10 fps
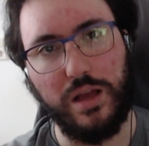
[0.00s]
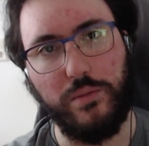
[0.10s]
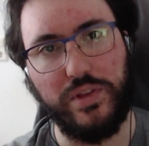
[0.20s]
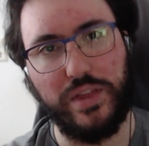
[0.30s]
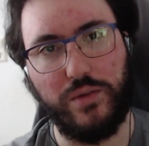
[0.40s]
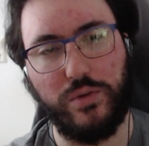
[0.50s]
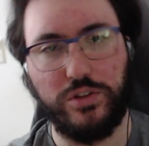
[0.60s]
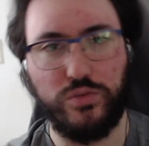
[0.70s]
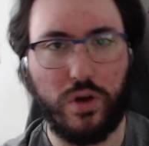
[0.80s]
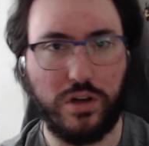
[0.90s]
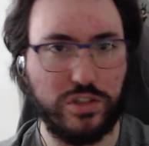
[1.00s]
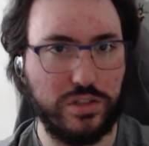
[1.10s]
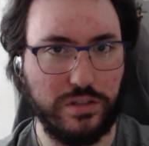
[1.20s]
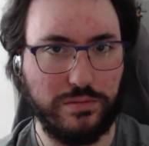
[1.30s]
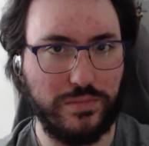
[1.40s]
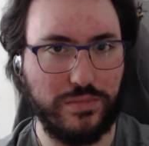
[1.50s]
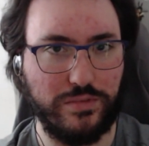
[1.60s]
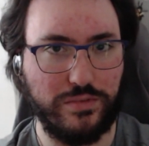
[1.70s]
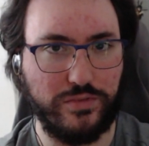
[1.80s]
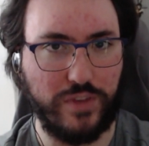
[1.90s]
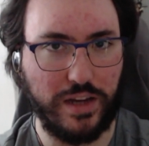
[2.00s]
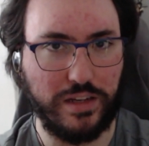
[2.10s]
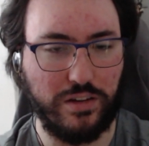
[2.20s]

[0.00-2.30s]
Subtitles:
But then when you watch them fight and all